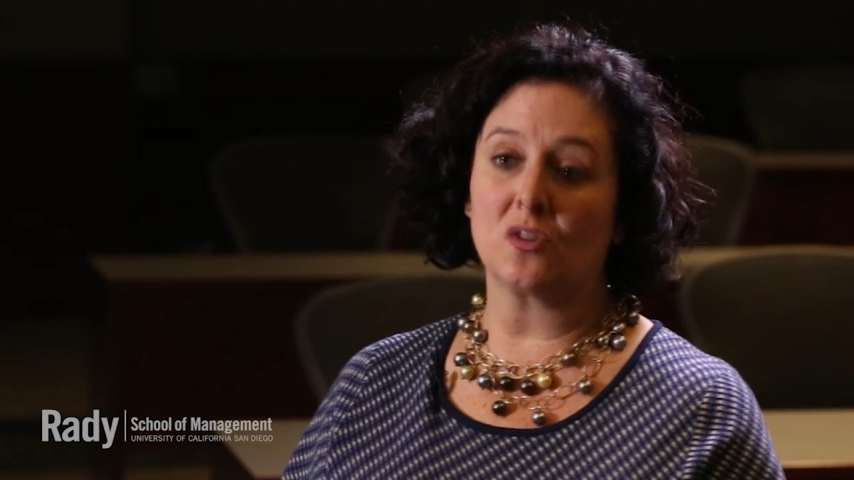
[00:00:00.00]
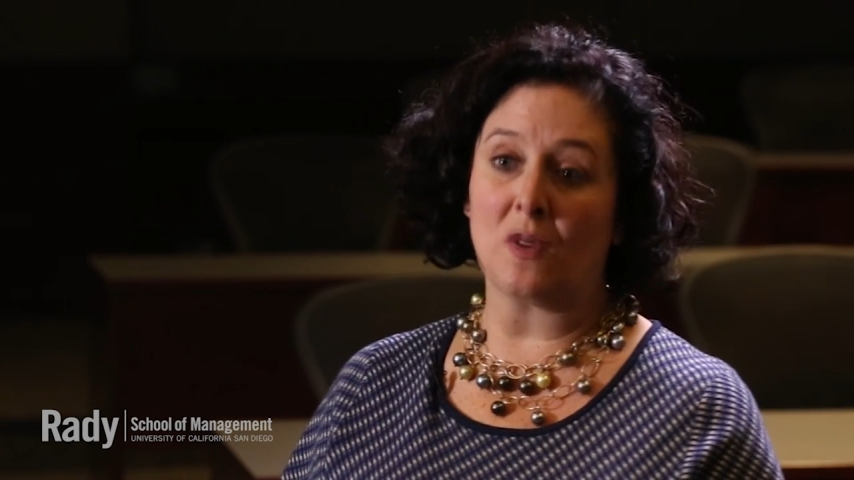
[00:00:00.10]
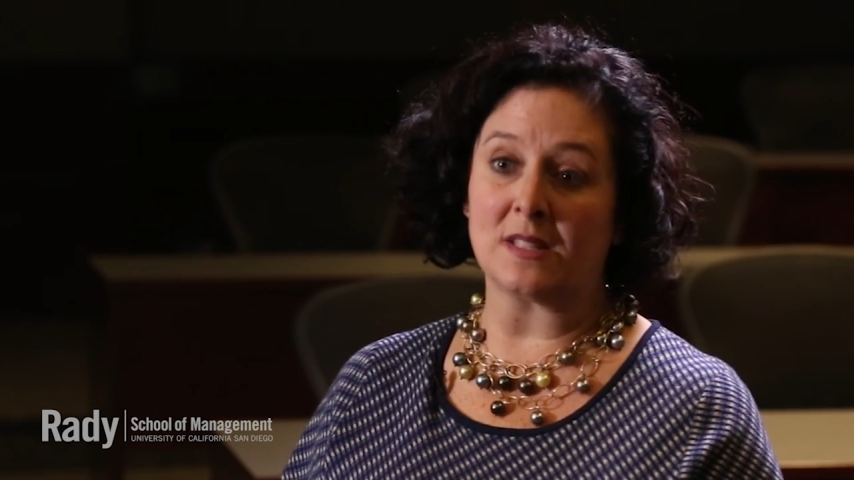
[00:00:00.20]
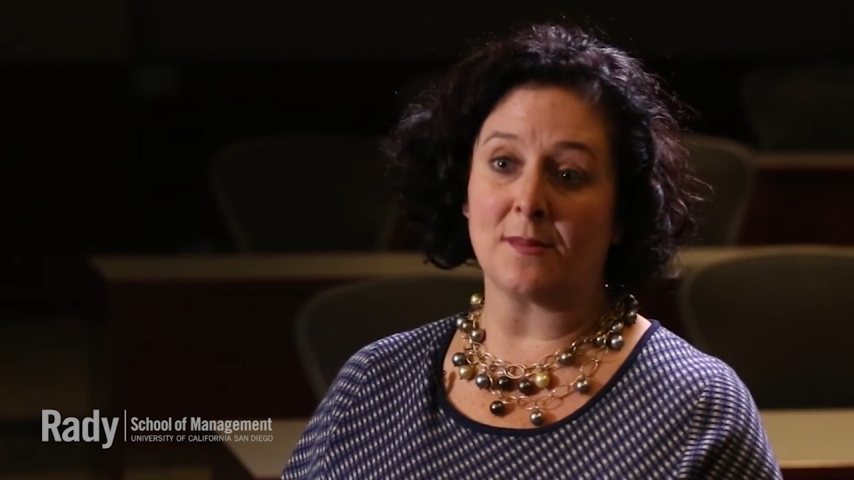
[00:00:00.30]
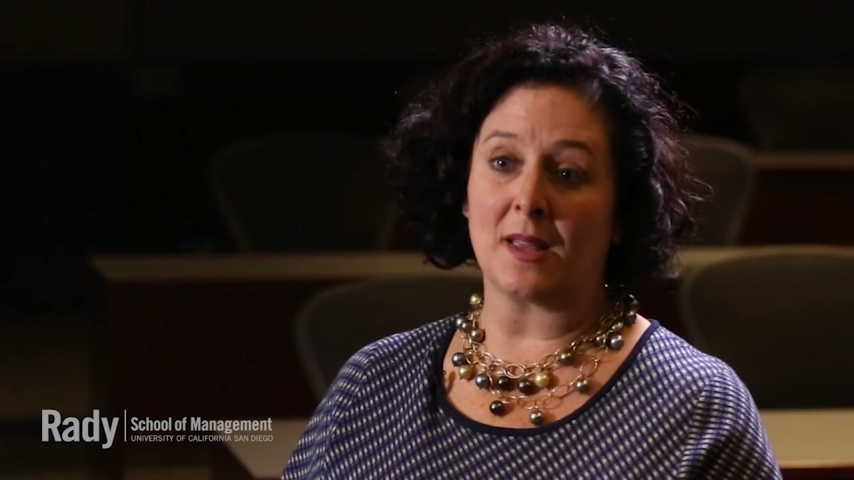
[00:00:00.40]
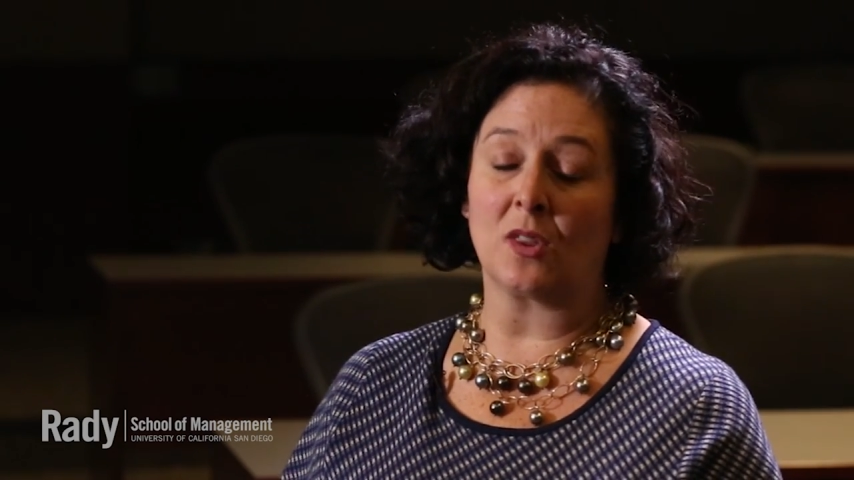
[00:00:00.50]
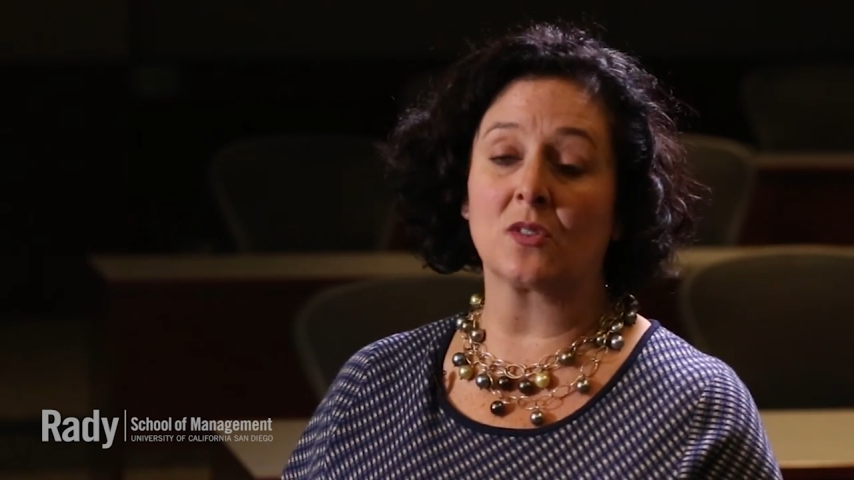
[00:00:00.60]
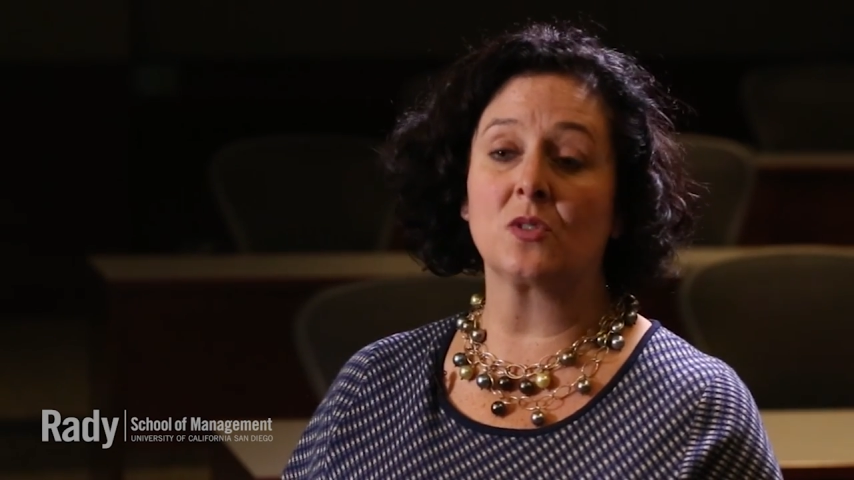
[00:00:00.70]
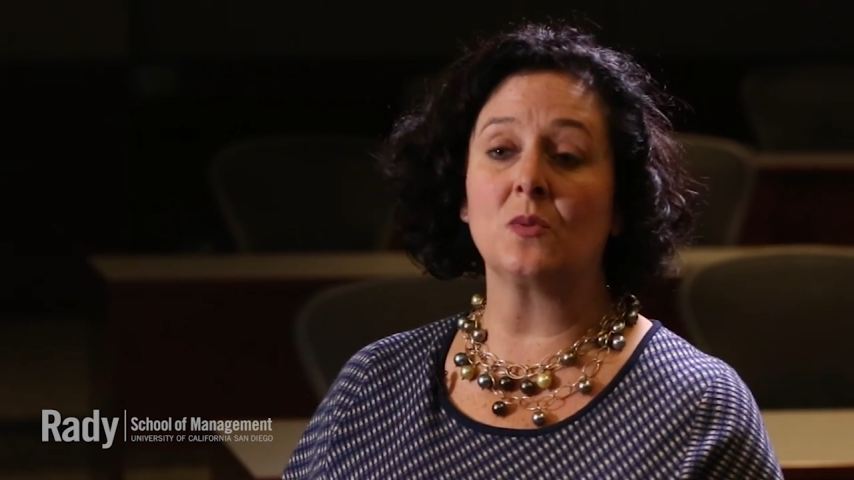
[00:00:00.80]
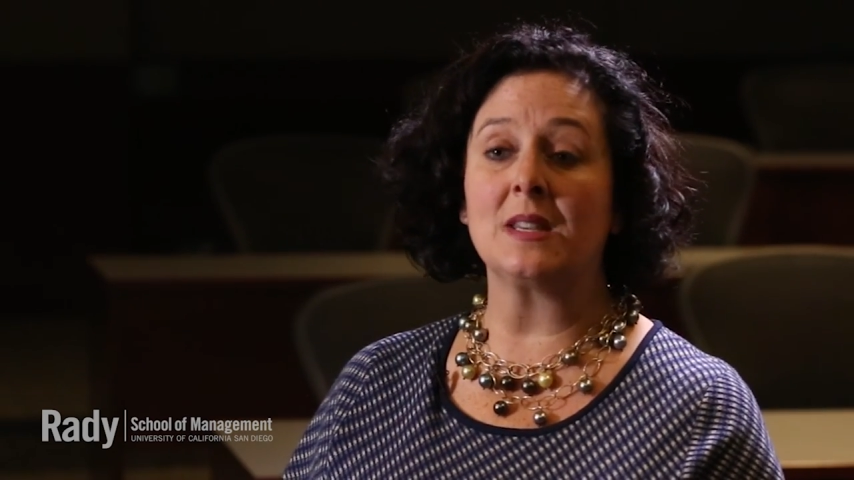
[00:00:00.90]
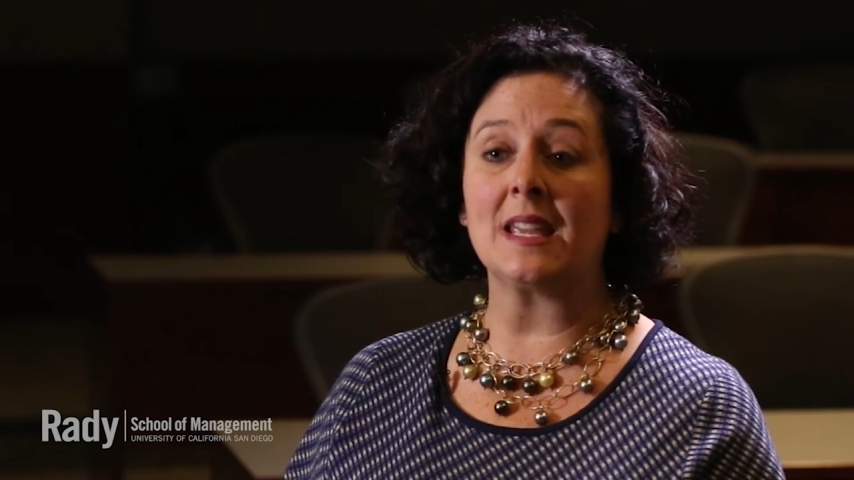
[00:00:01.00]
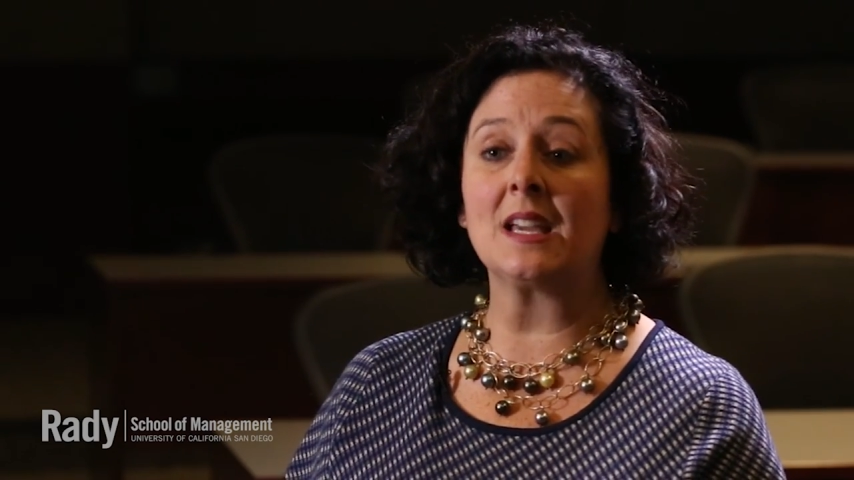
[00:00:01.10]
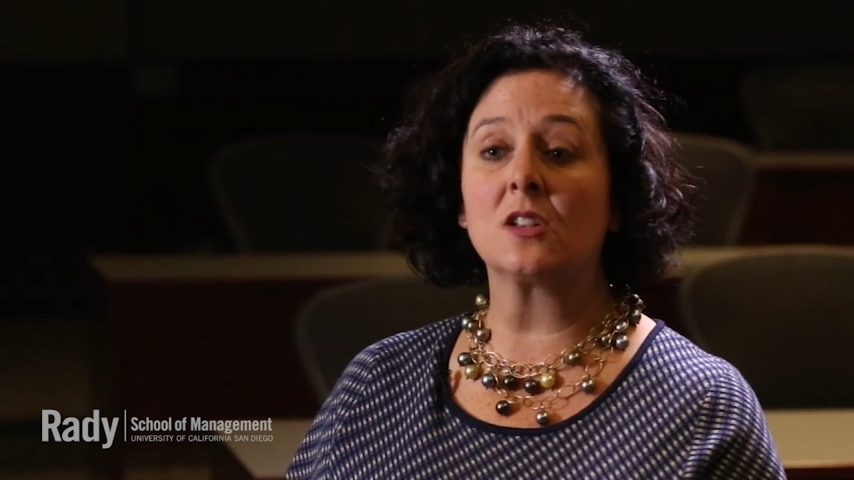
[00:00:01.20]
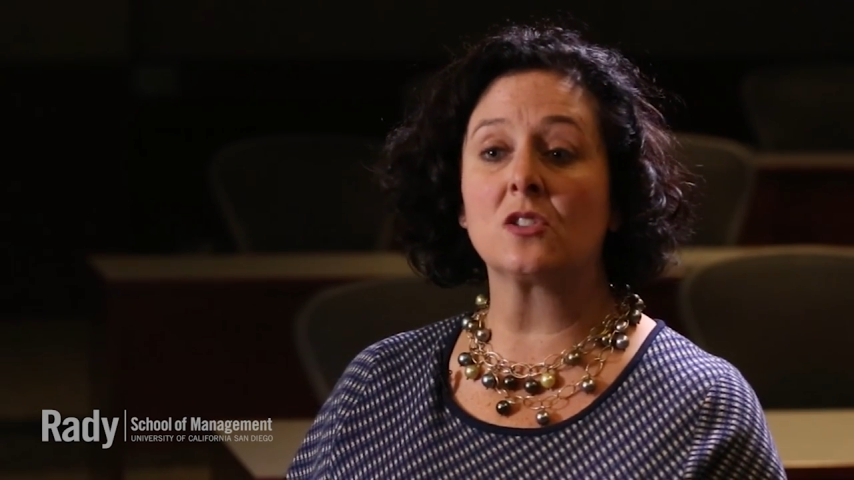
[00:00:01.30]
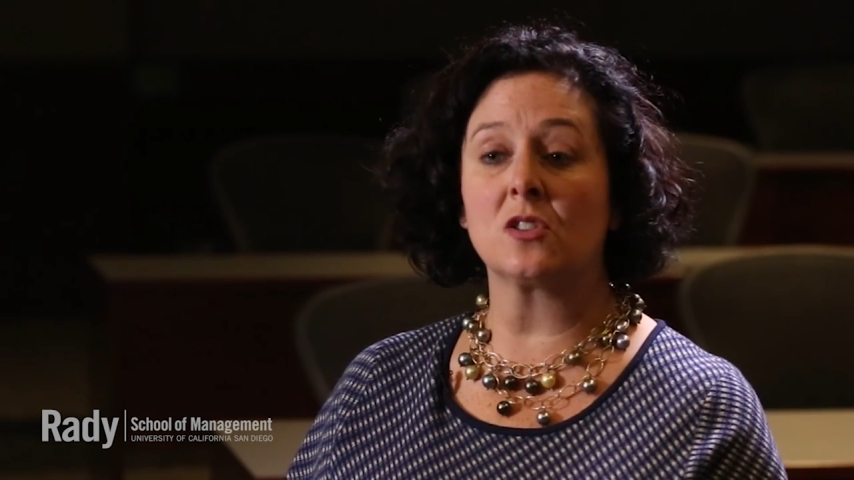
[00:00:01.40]
resume looks
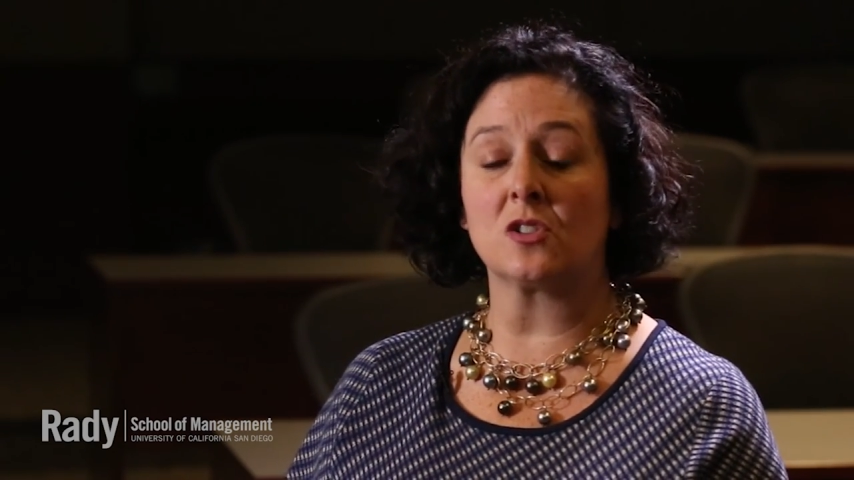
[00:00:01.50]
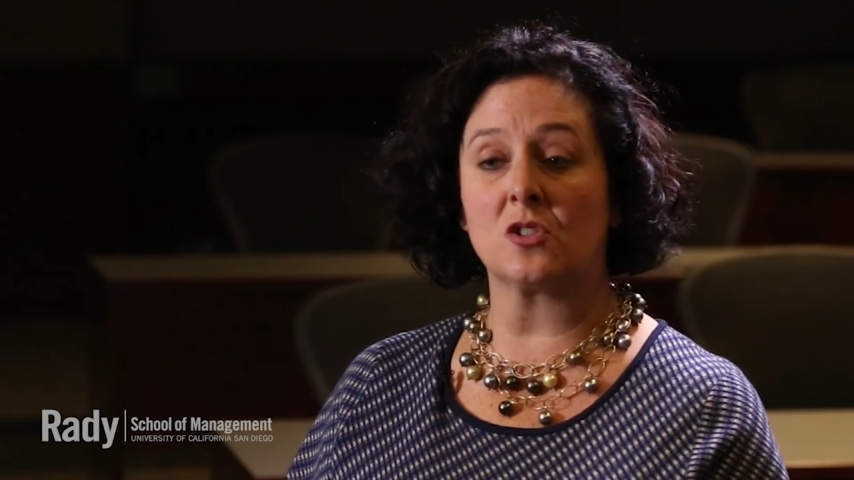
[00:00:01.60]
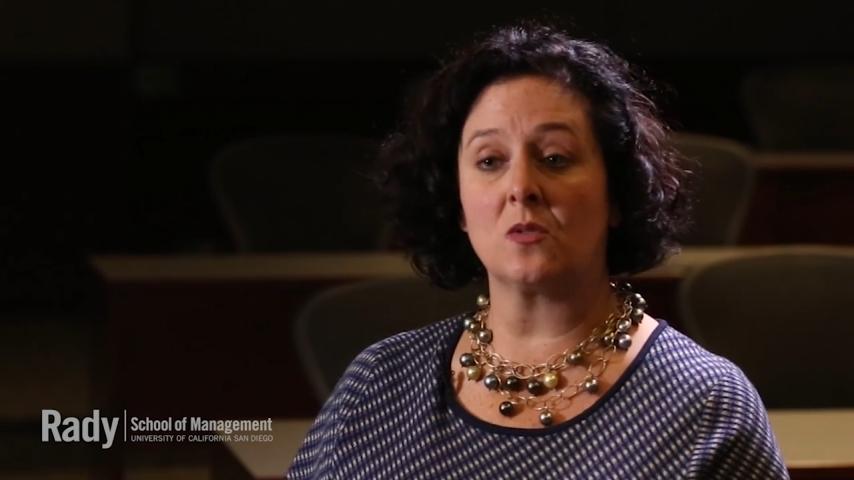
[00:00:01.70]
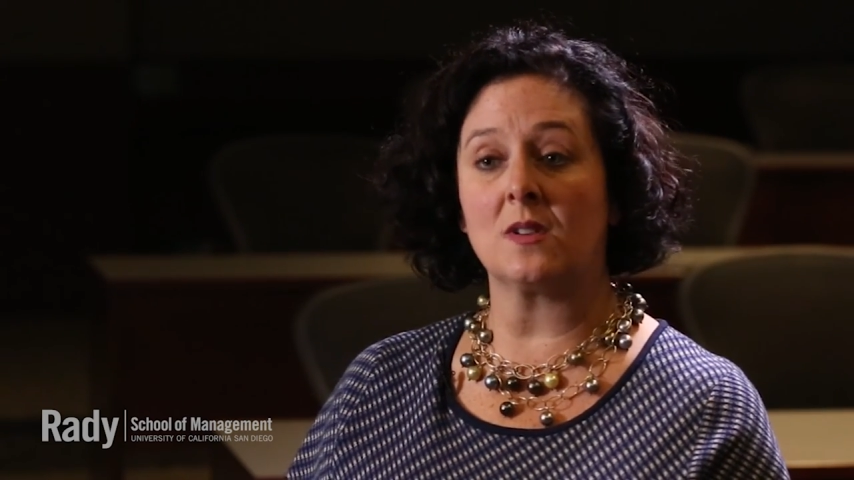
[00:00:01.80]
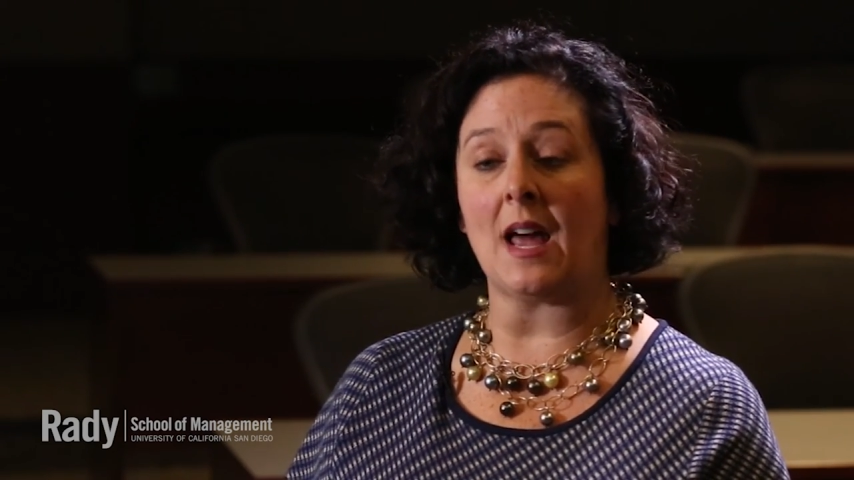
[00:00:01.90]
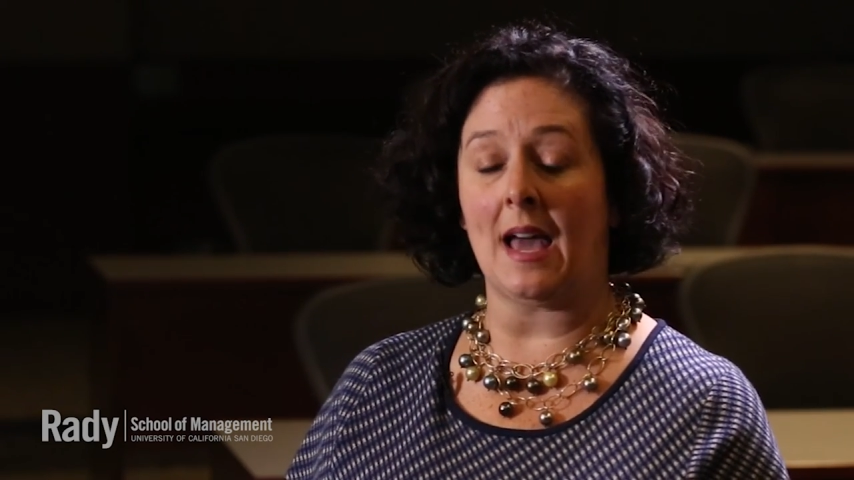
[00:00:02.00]
unique to the student,